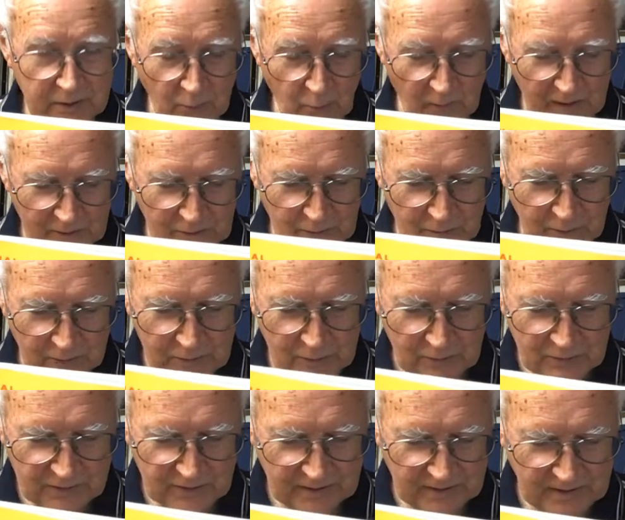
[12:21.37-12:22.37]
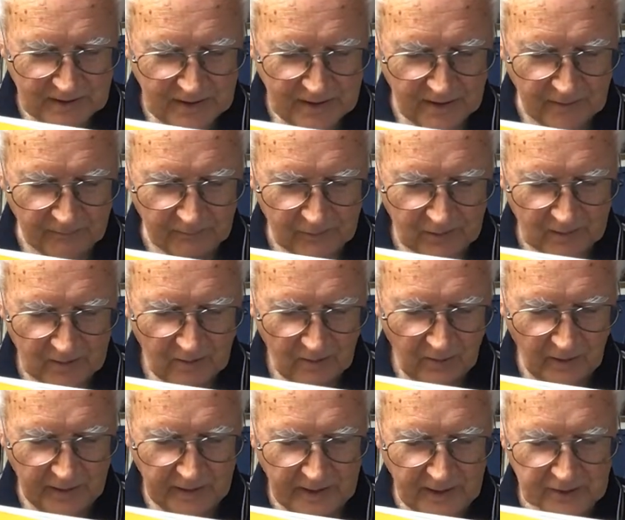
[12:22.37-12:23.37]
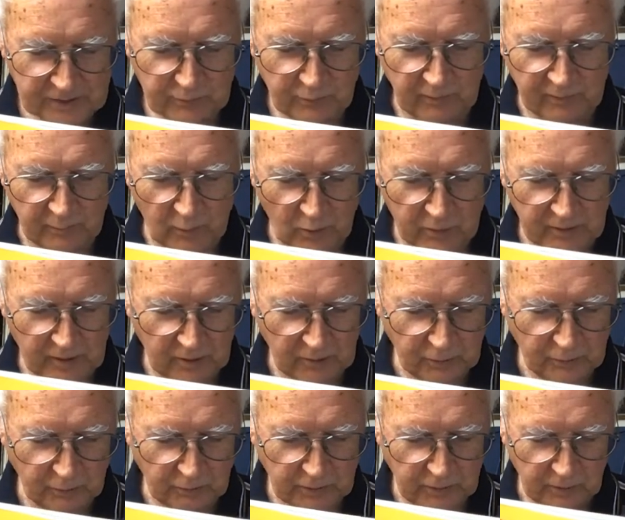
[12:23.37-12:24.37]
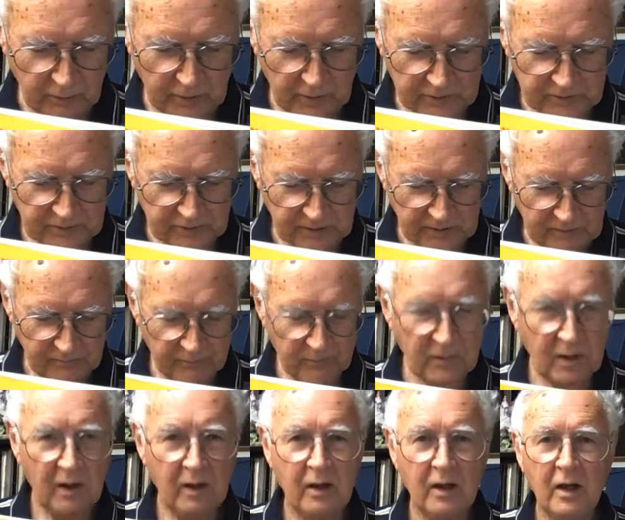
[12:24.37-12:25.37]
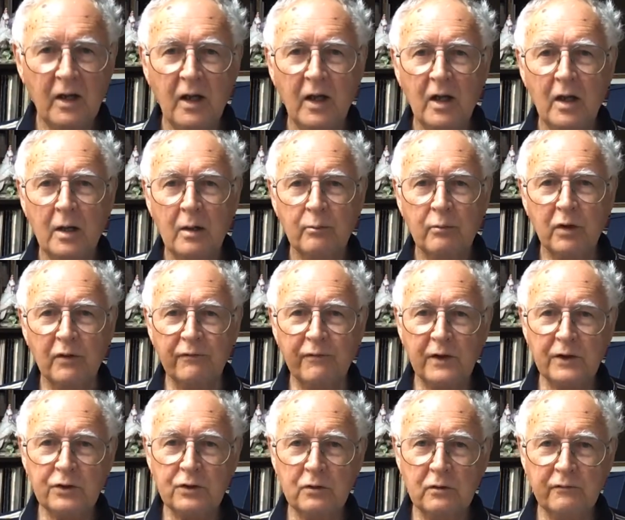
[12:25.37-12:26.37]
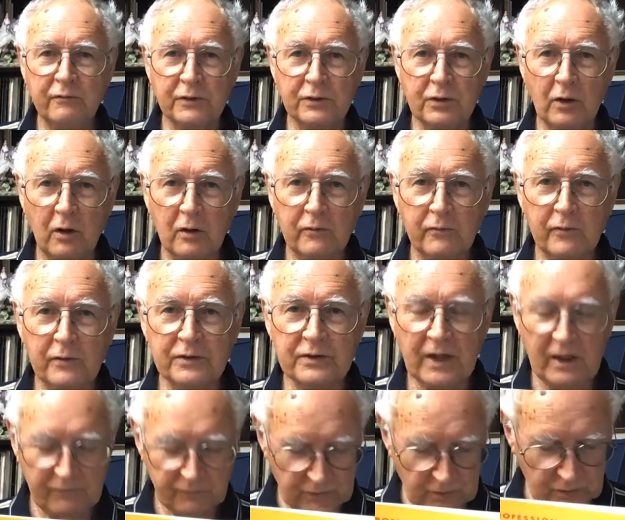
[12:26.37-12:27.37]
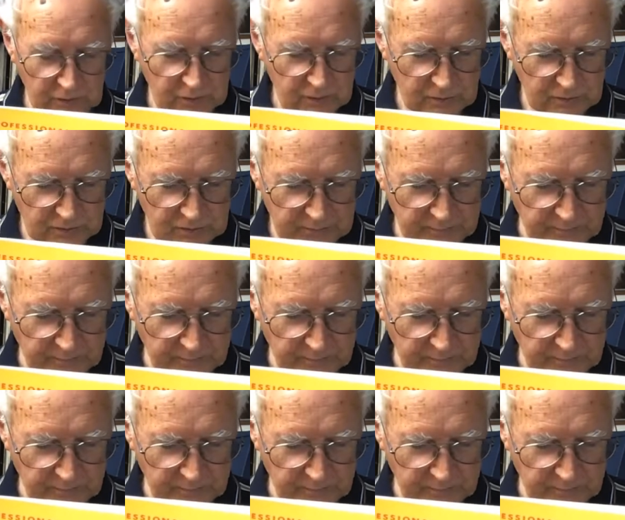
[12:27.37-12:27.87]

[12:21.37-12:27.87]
one you're using now? I asked with more than a little curiosity. Professional photographers have to use